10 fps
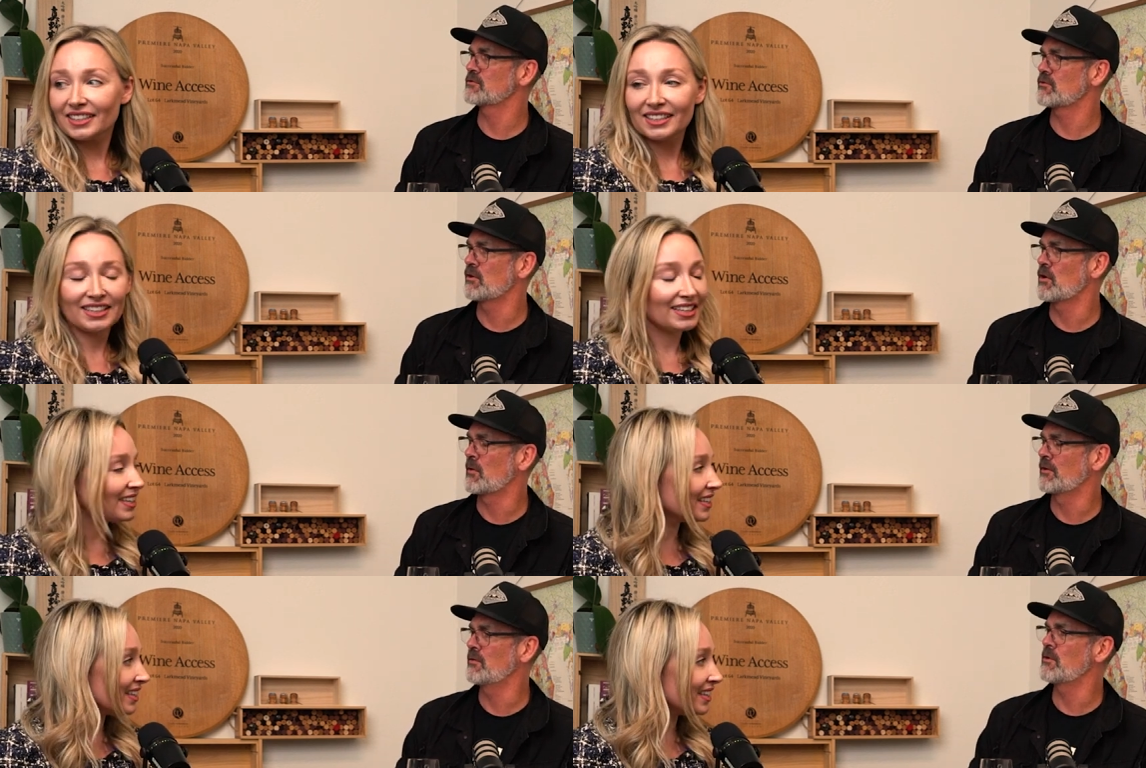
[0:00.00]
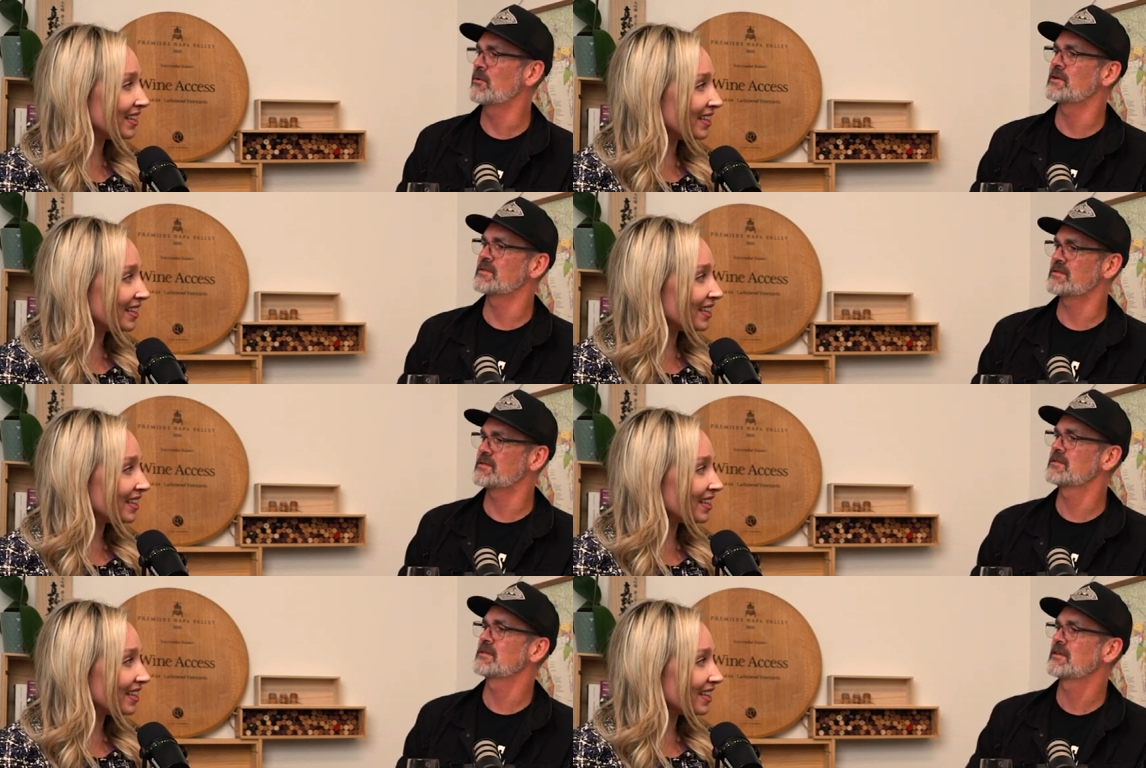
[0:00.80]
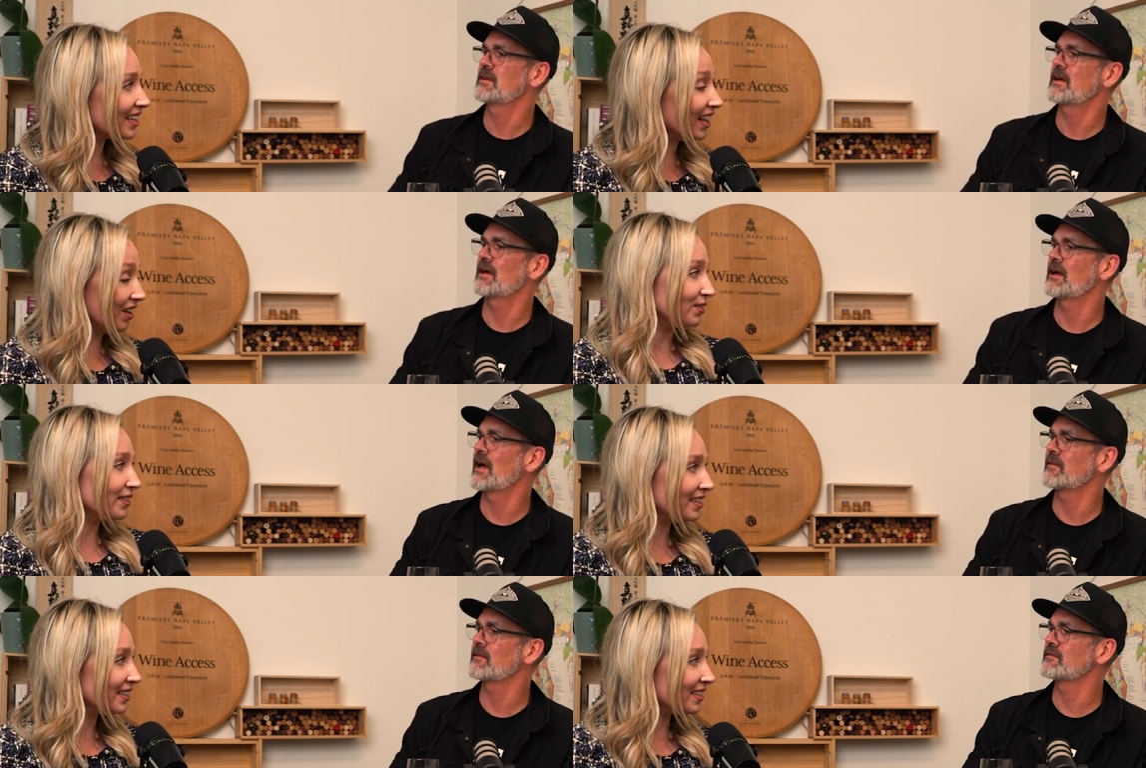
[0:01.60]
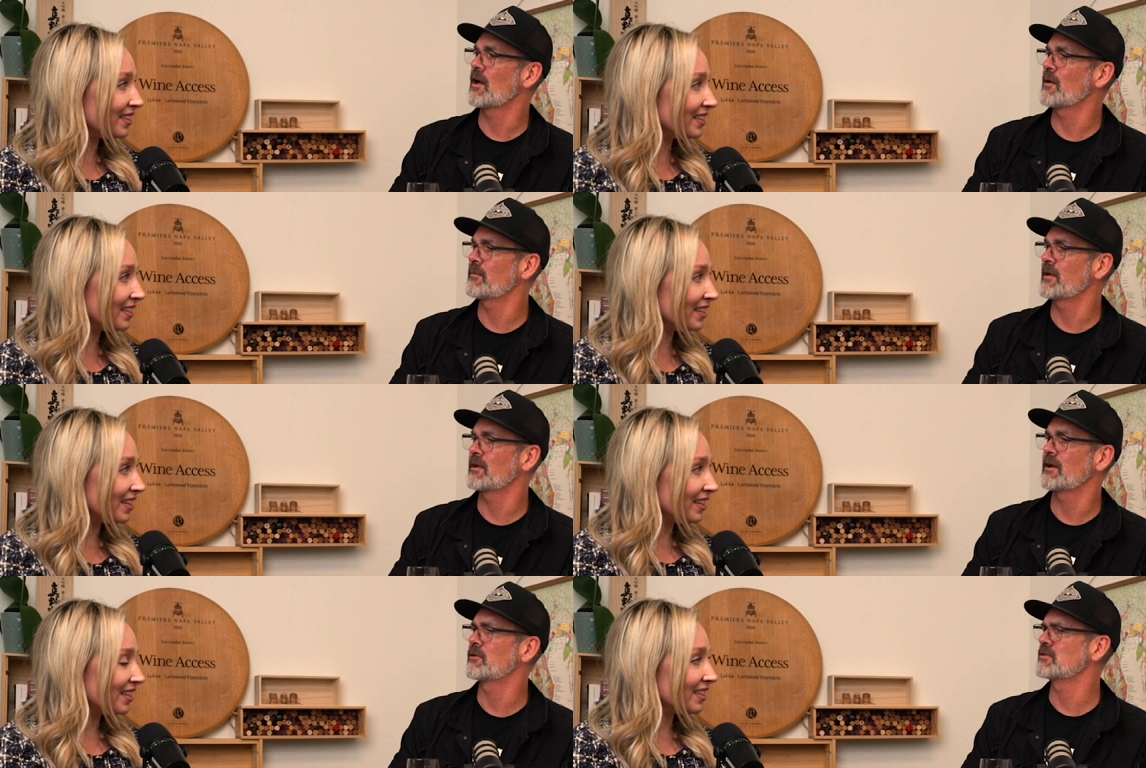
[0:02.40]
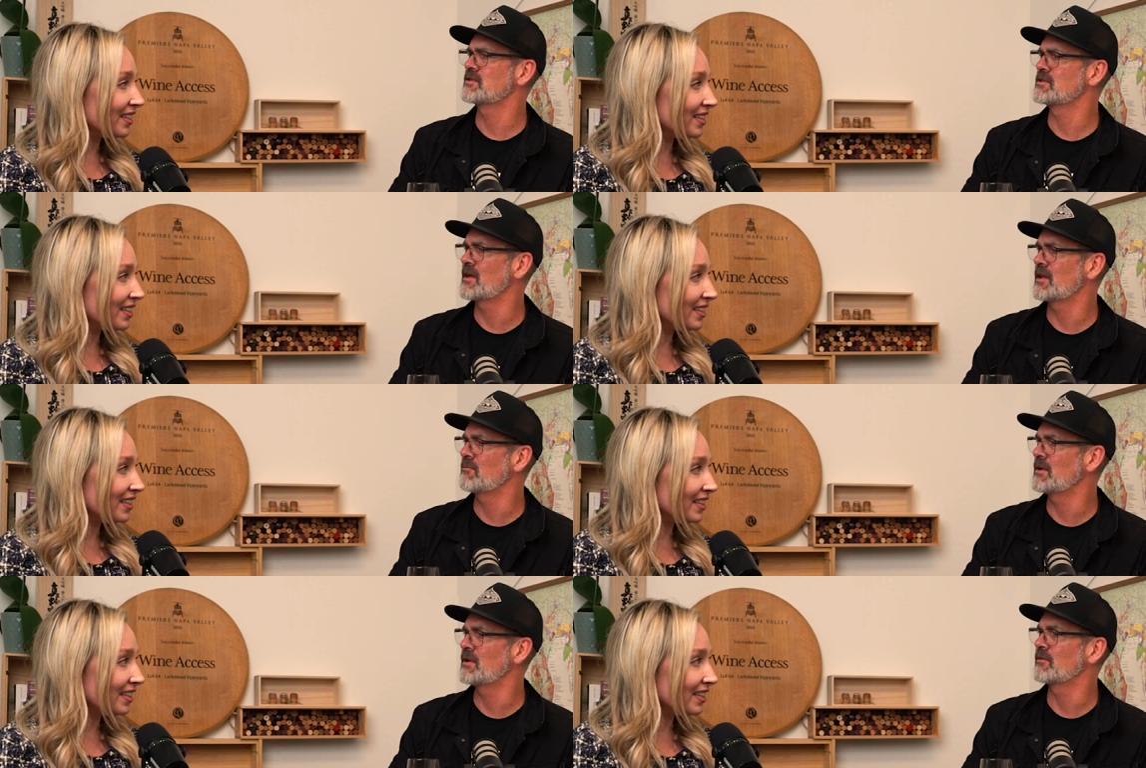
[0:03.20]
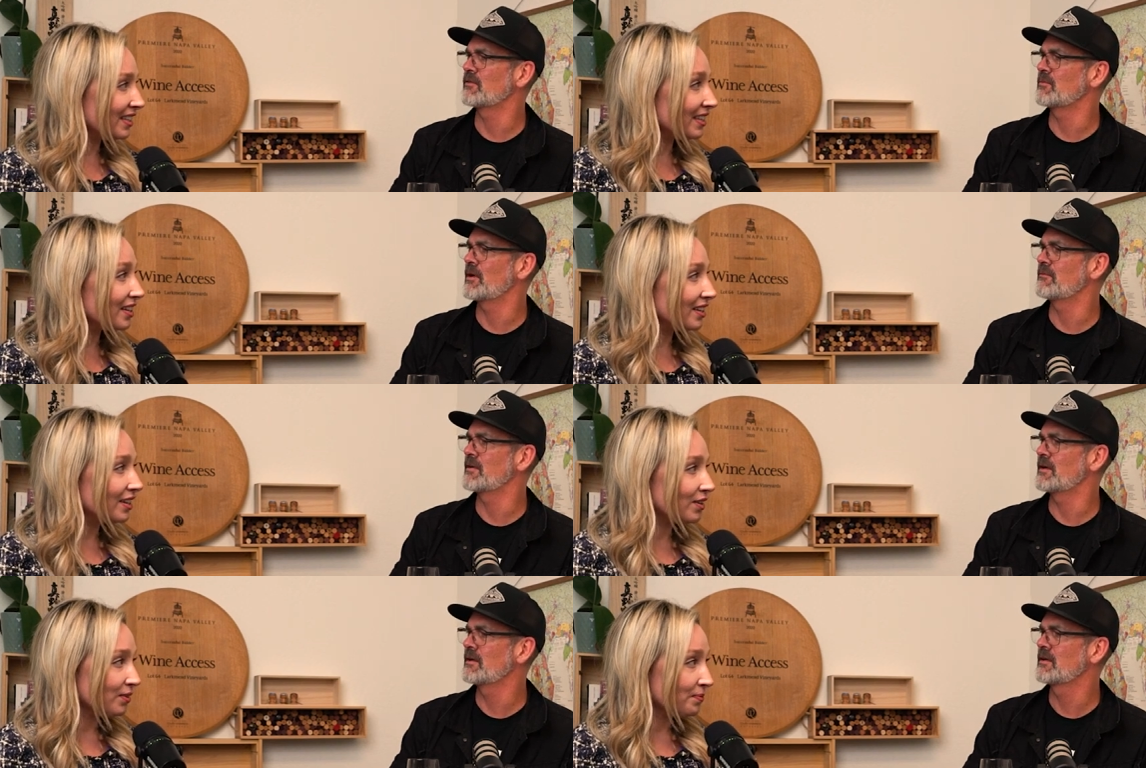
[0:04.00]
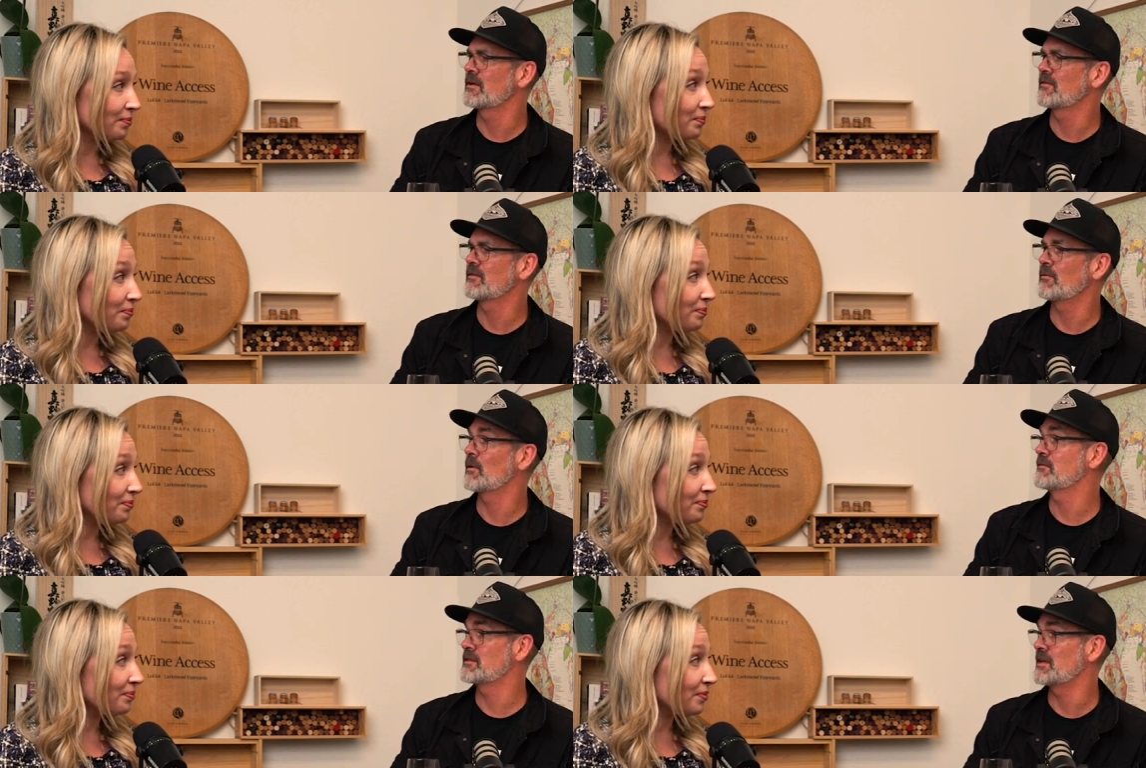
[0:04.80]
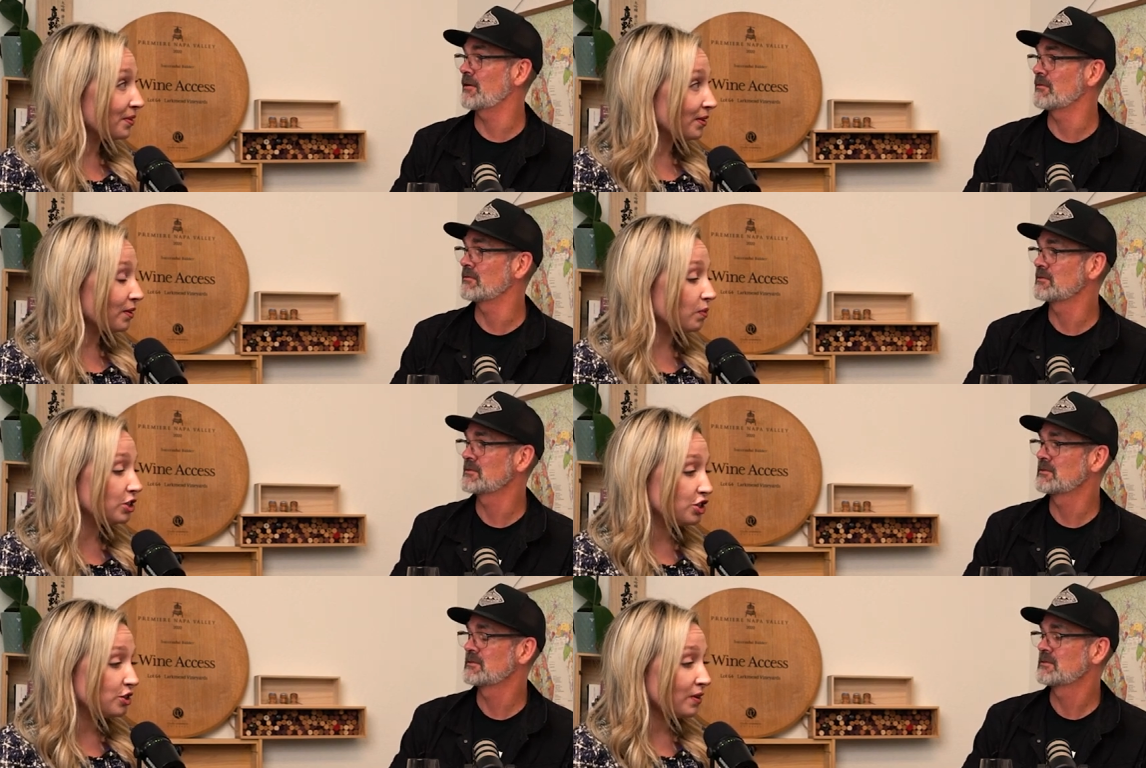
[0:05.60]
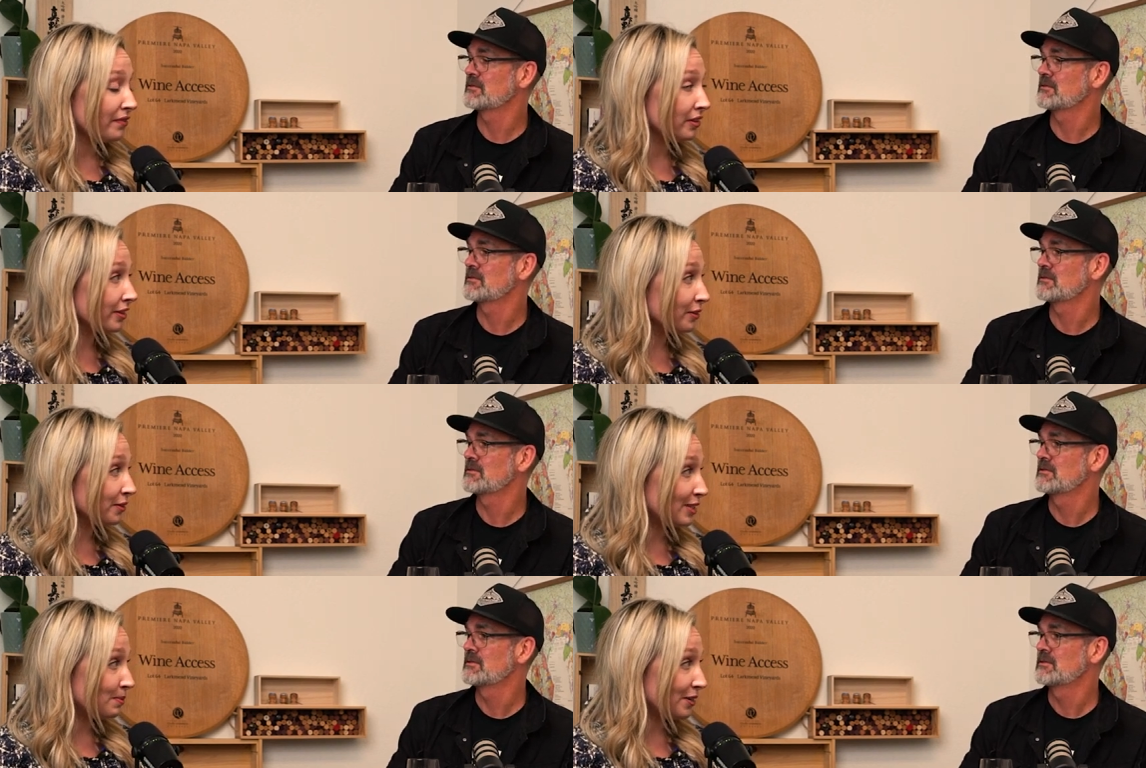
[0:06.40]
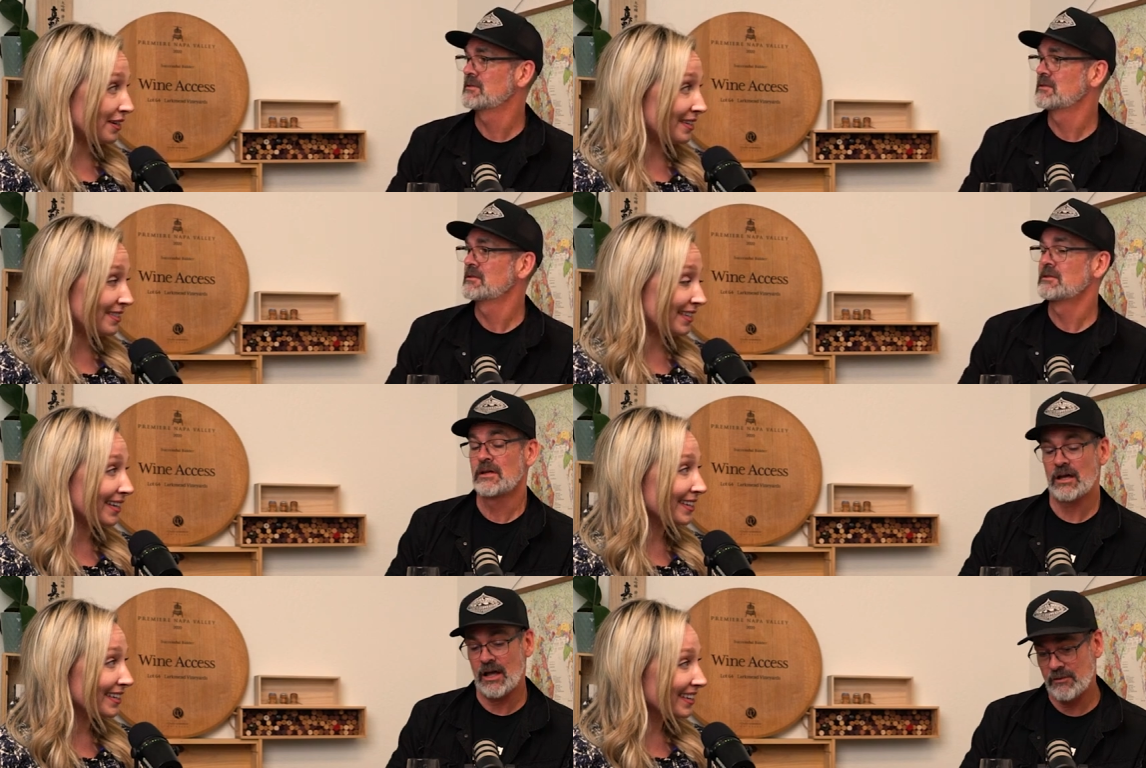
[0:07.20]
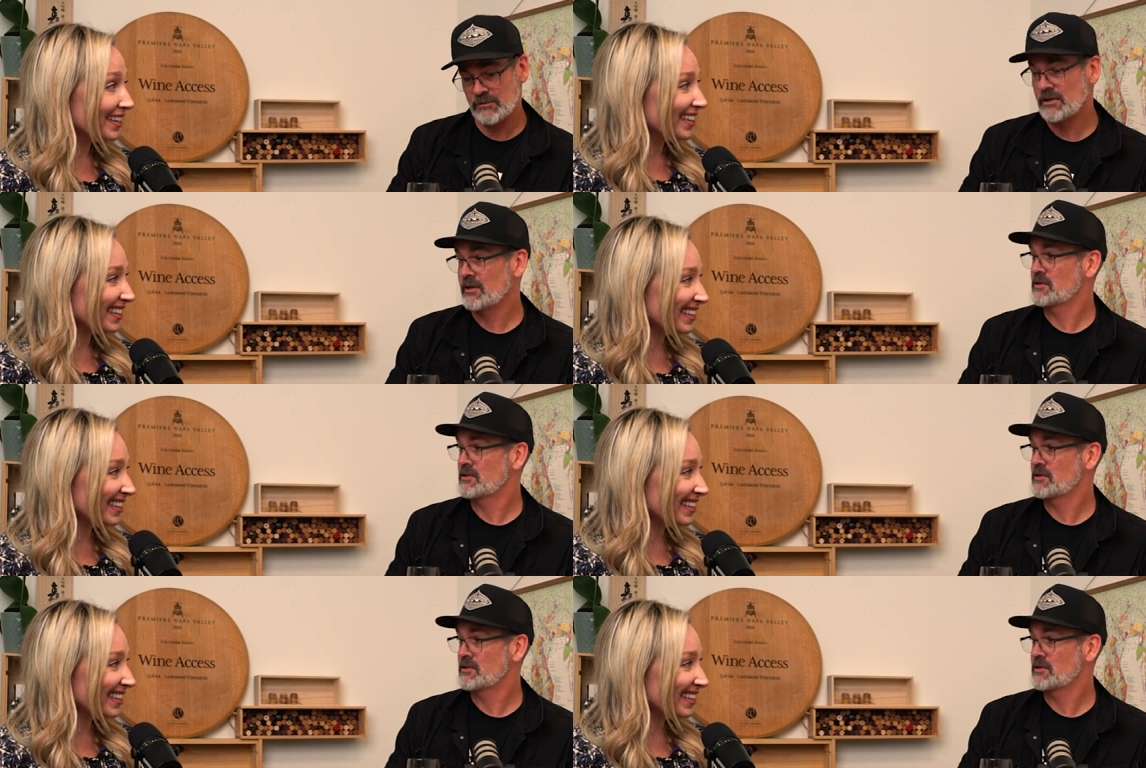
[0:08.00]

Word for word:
Speaker 1: Troplong Mondot is. At the top at 110 meters above sea level.
Speaker 2: Which you have a little experience at.
Speaker 1: I have a little